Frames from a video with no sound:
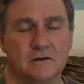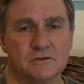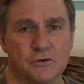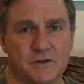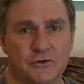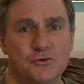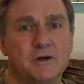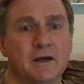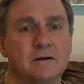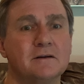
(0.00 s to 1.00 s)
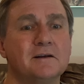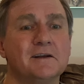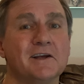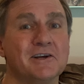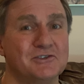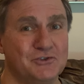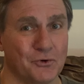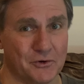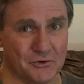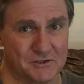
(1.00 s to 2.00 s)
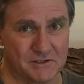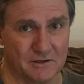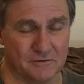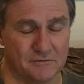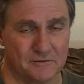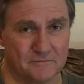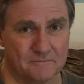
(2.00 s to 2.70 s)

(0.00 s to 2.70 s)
so that you can enjoy yourself.